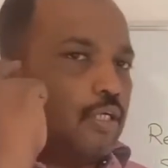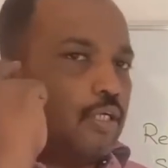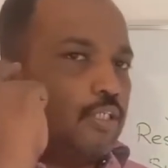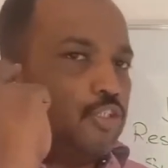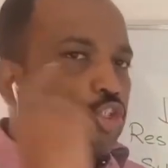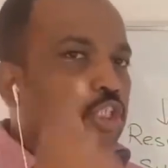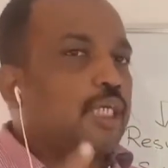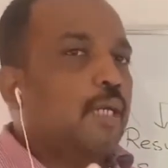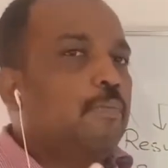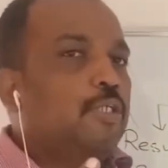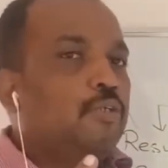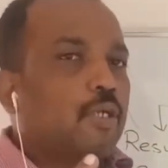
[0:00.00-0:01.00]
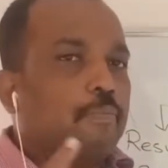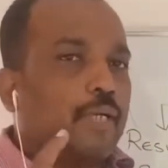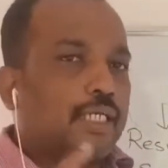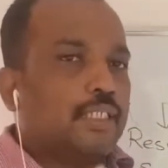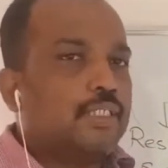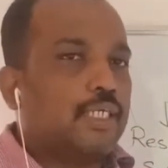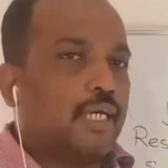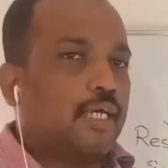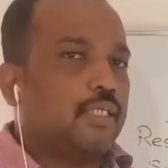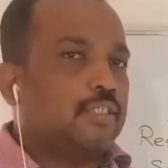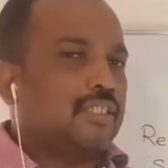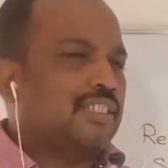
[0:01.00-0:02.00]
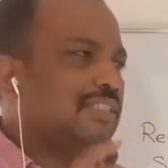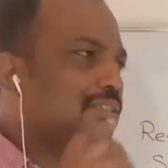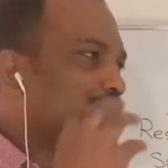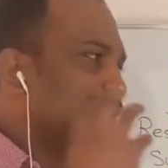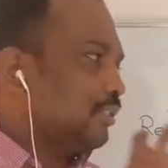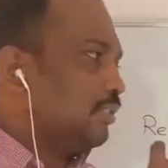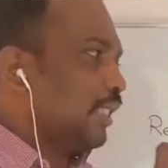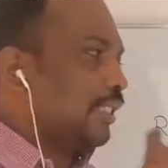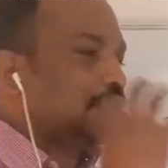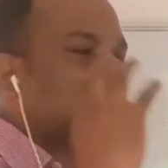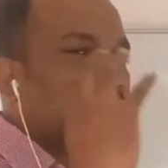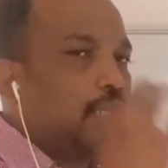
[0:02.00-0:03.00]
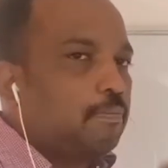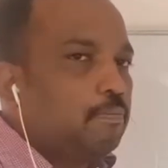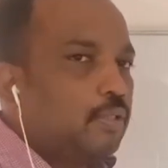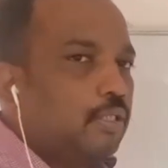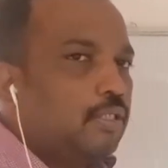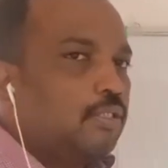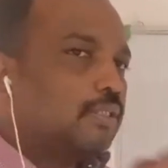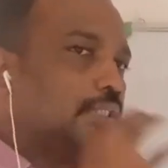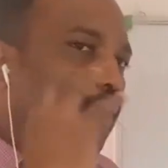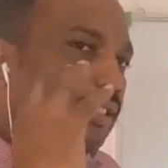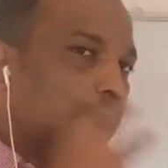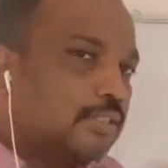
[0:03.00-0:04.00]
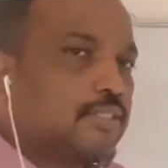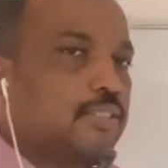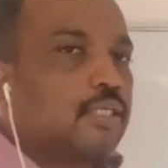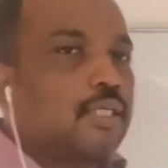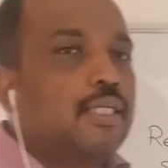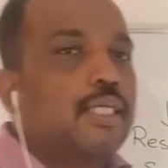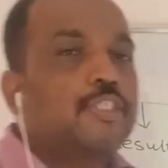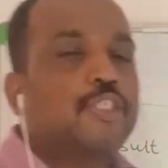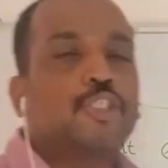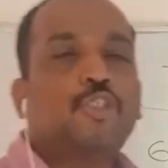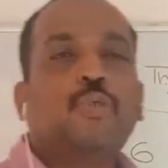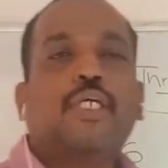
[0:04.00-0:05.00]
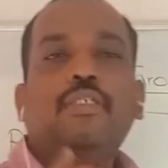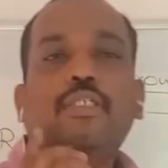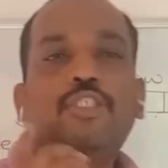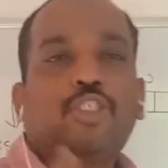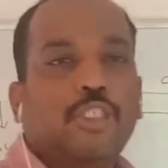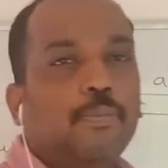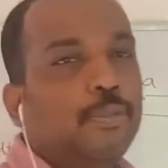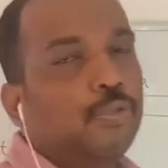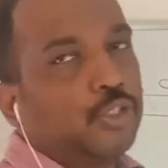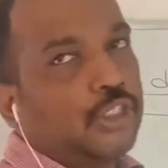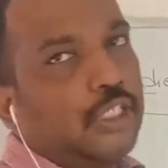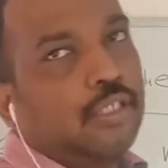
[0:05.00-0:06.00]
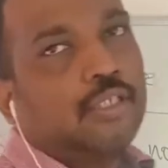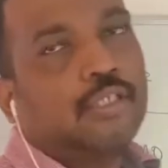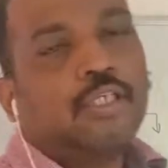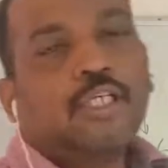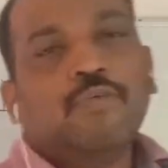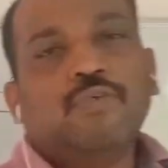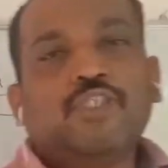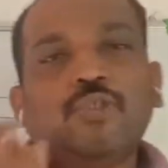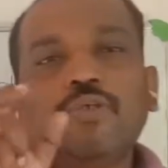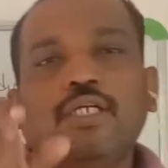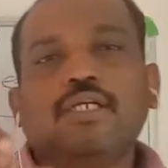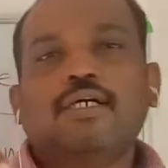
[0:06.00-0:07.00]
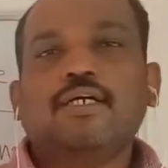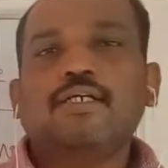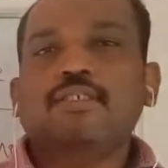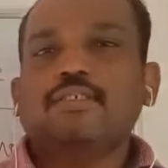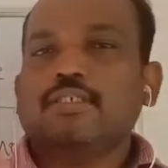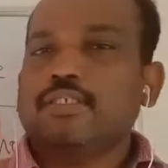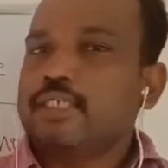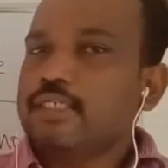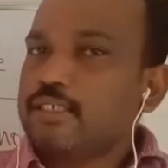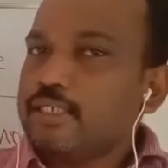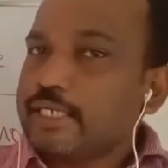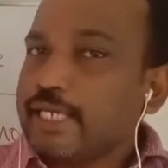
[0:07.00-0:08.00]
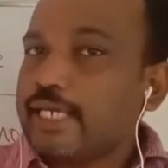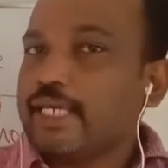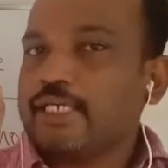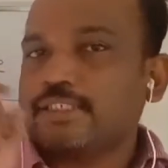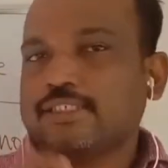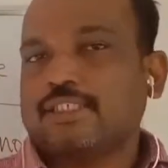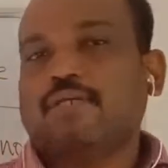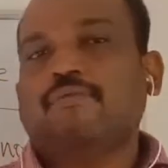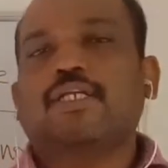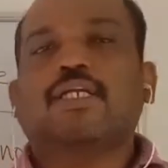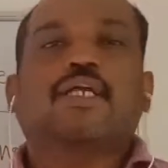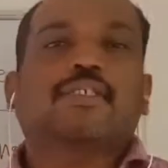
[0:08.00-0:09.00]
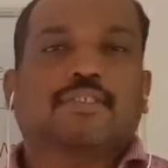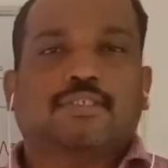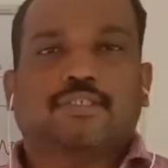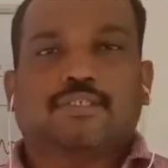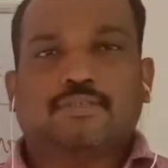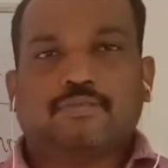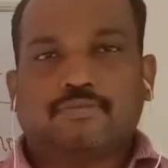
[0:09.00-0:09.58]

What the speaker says: should come in your mind that this example is related to a distribution which you learned in AS level classes.